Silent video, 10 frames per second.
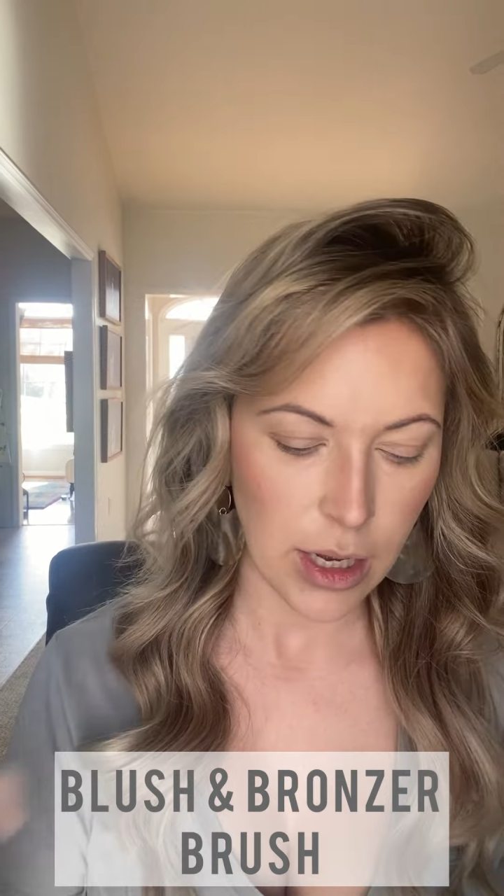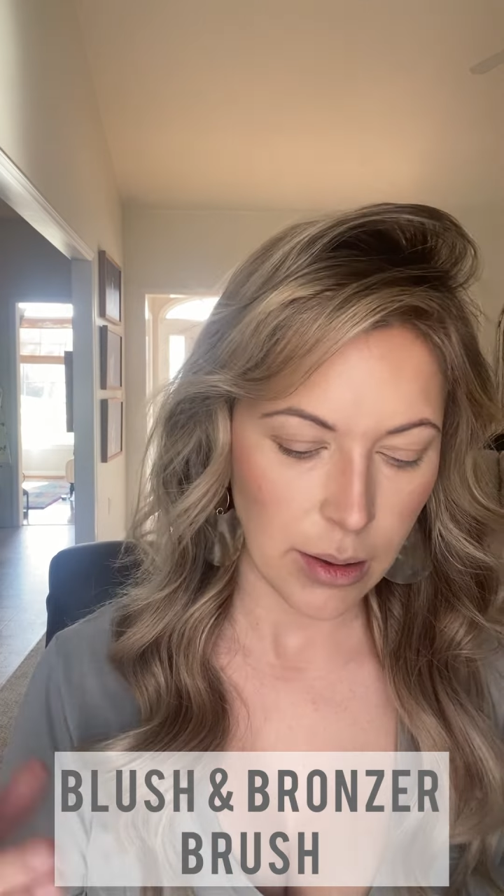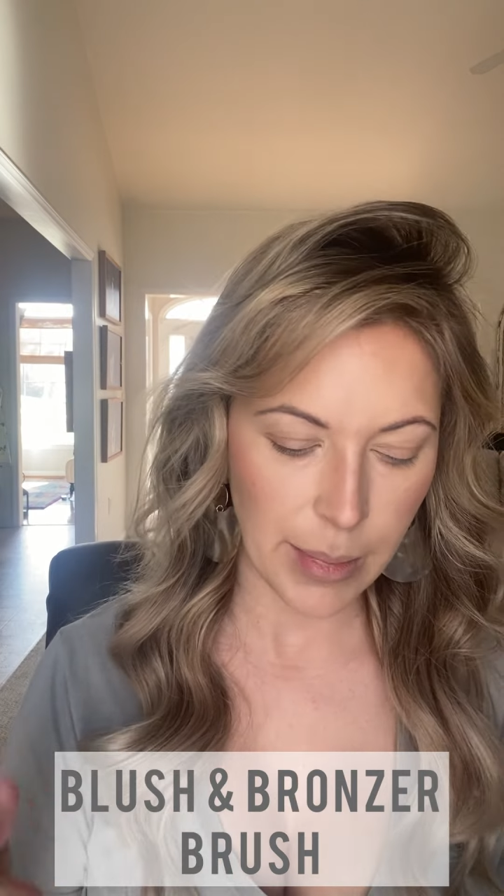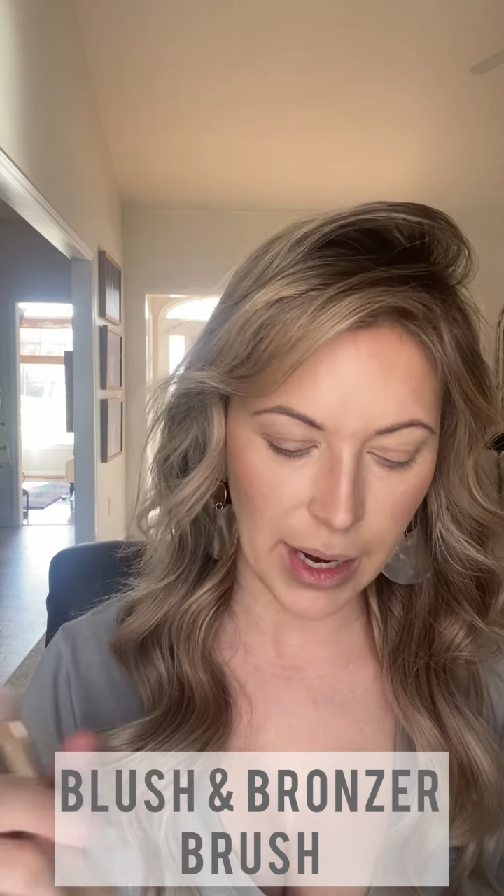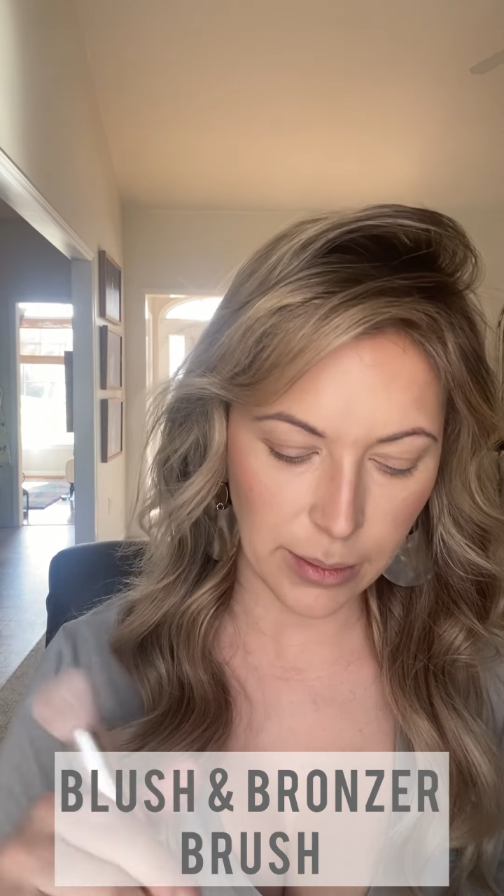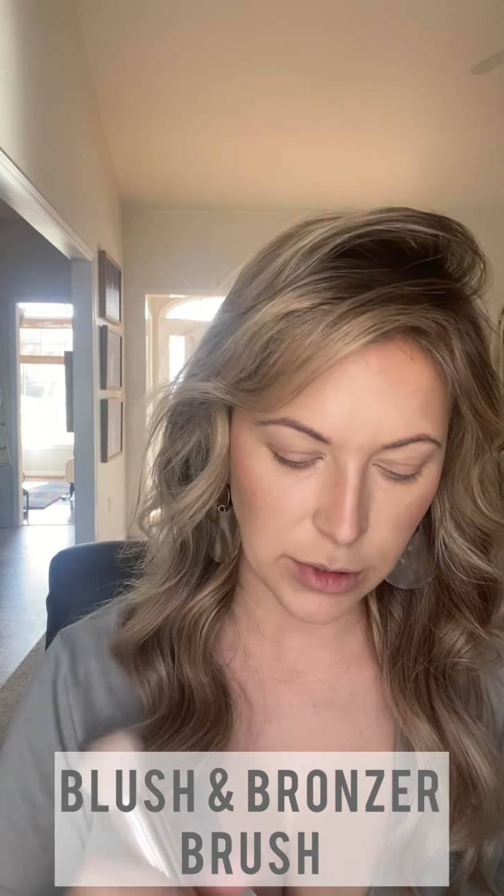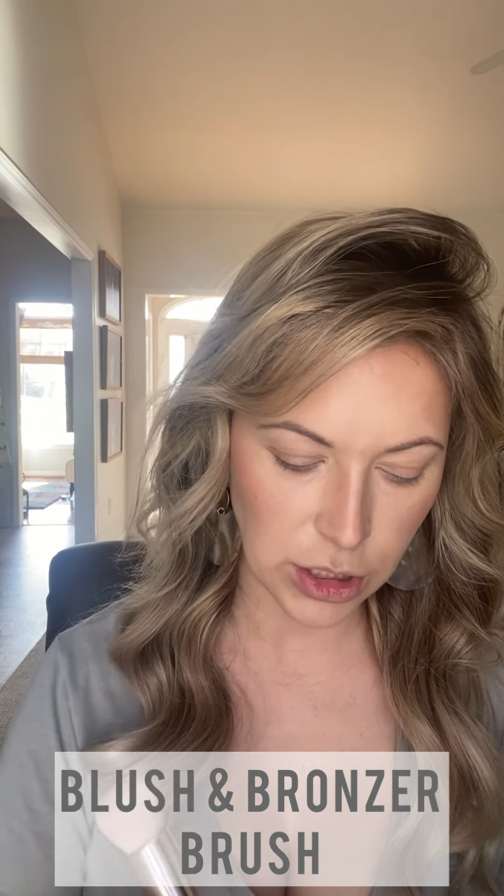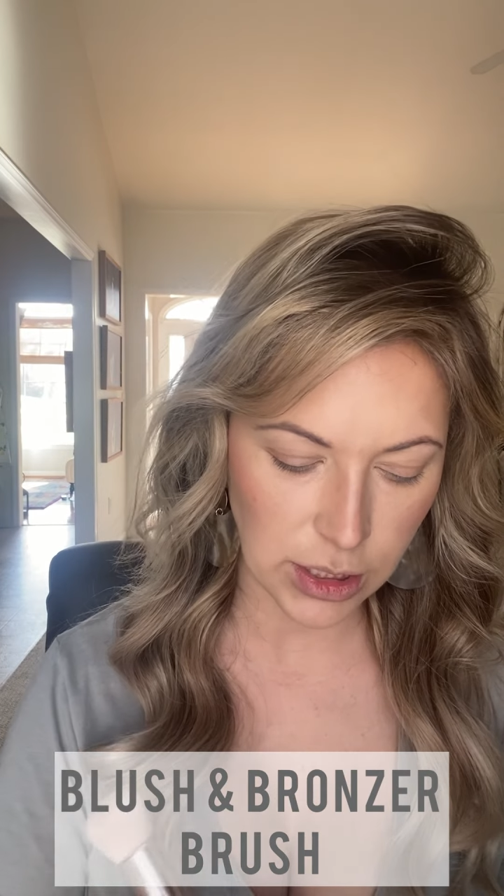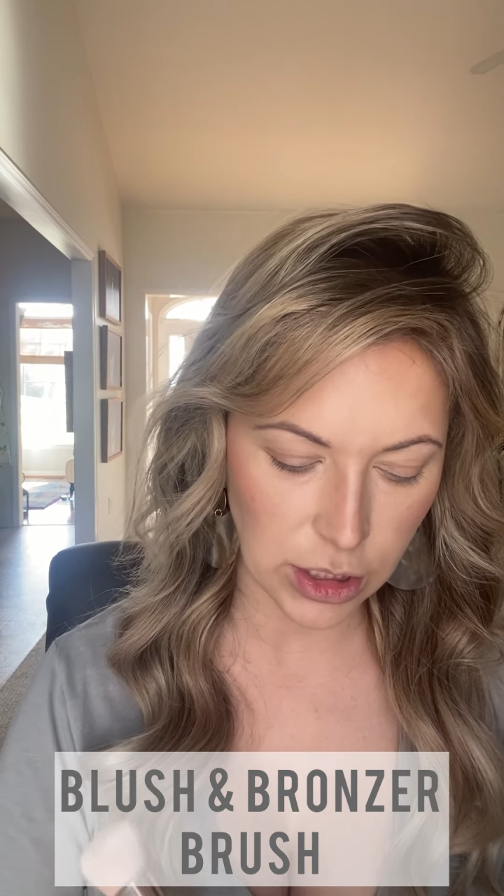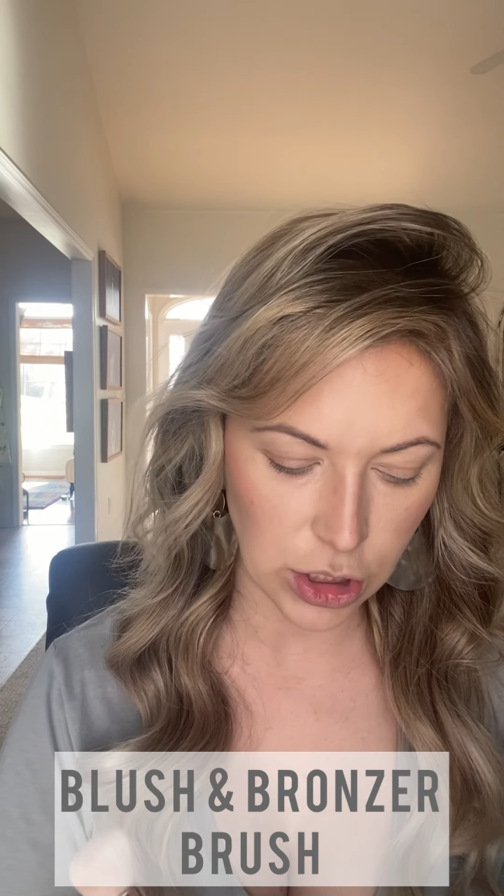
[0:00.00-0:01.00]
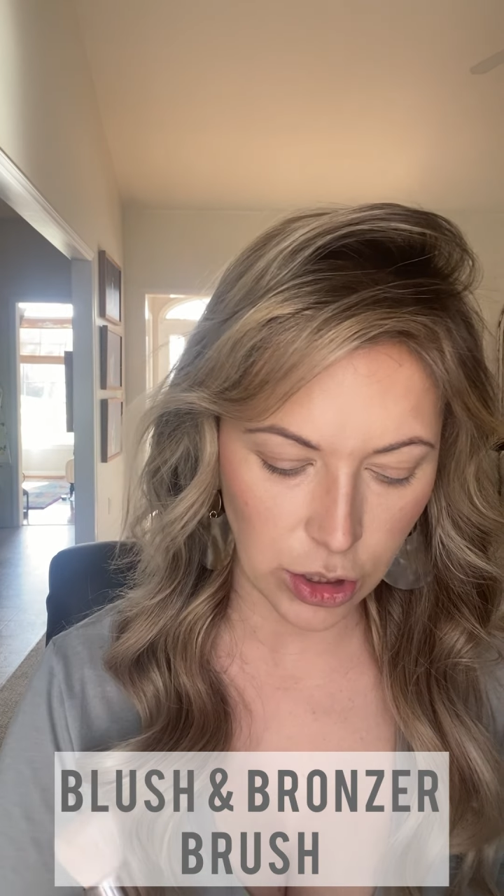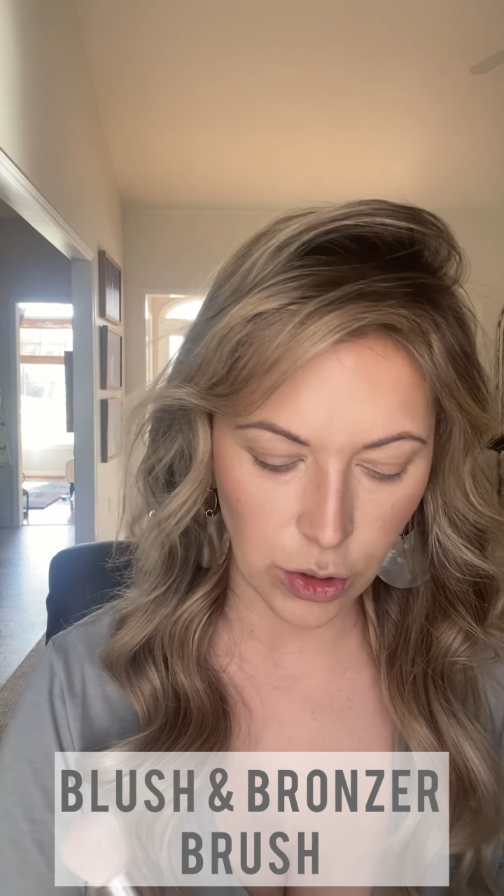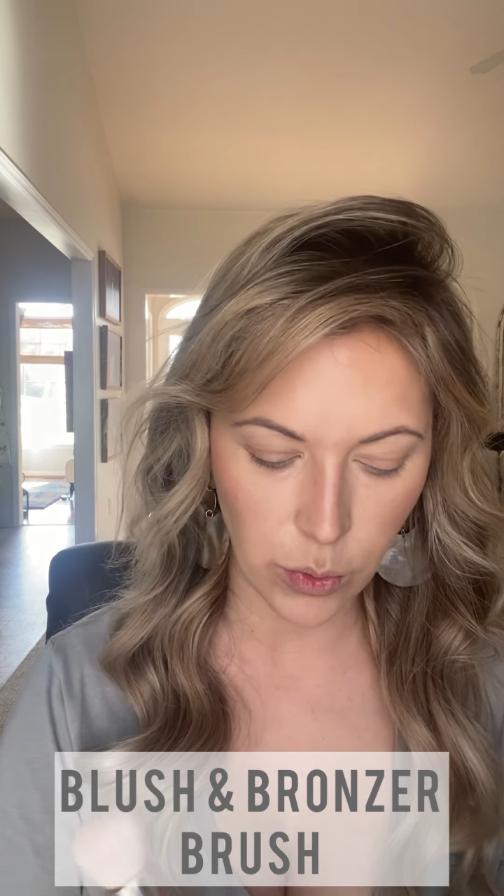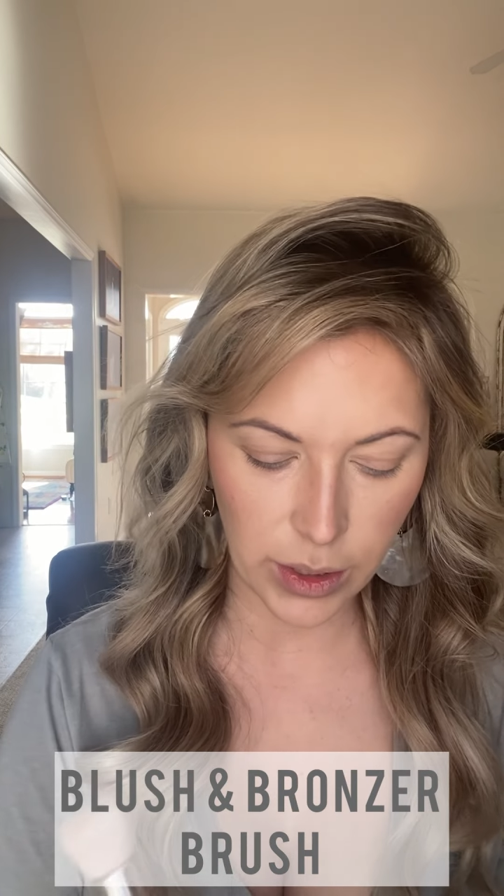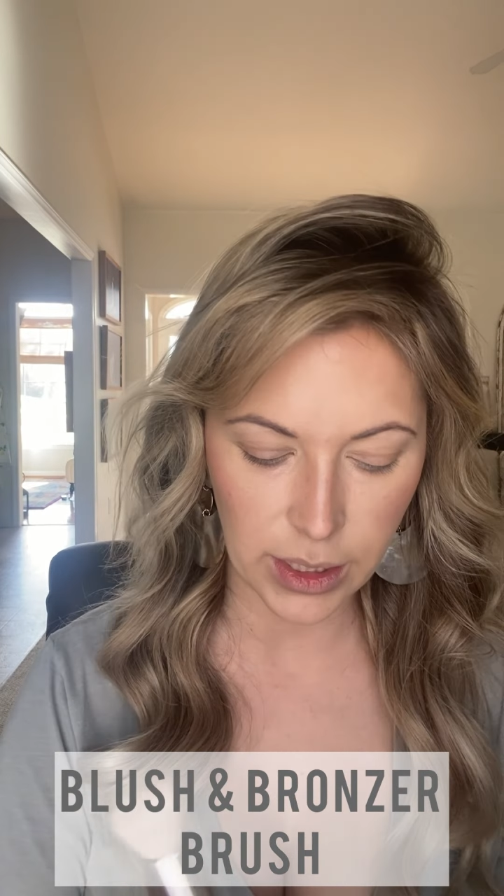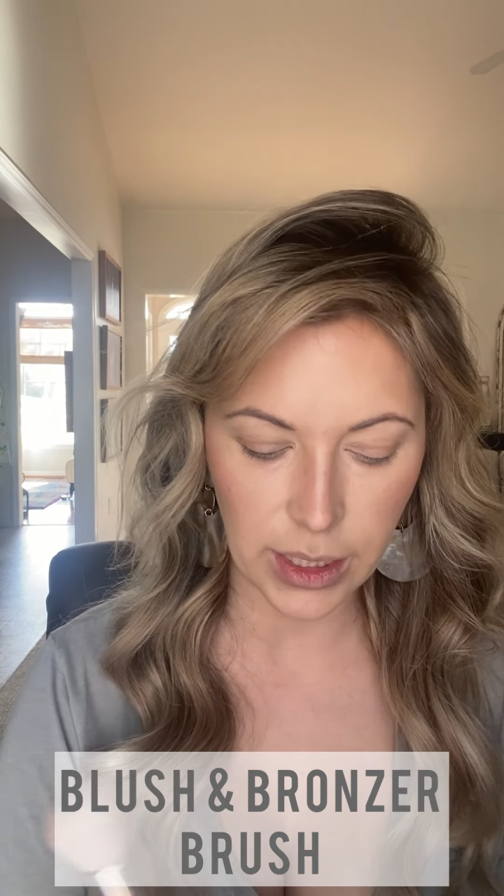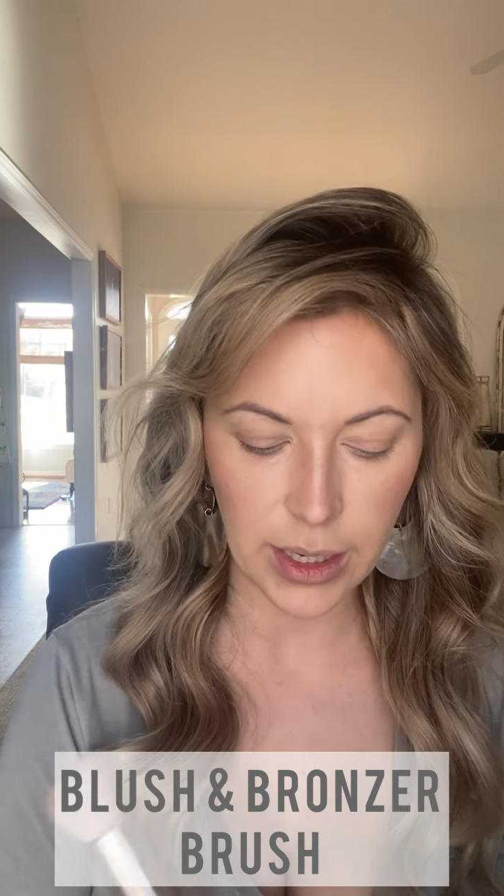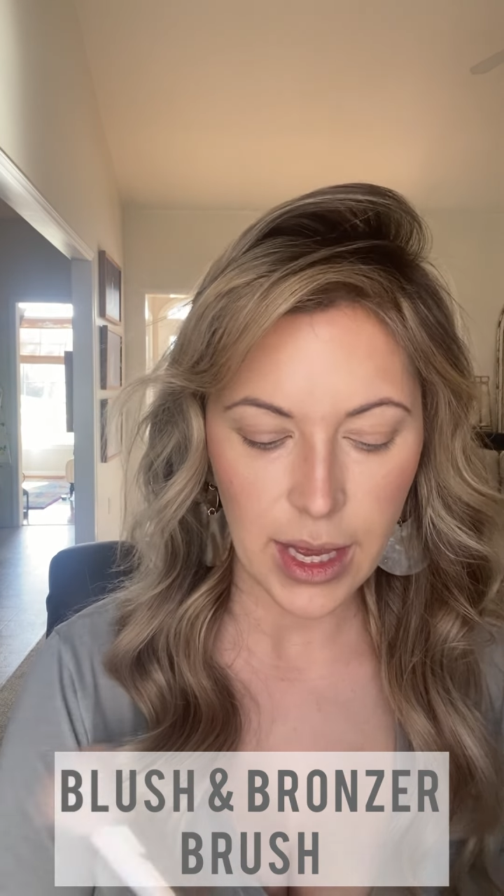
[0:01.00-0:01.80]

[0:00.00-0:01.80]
but I am just going to show you quickly.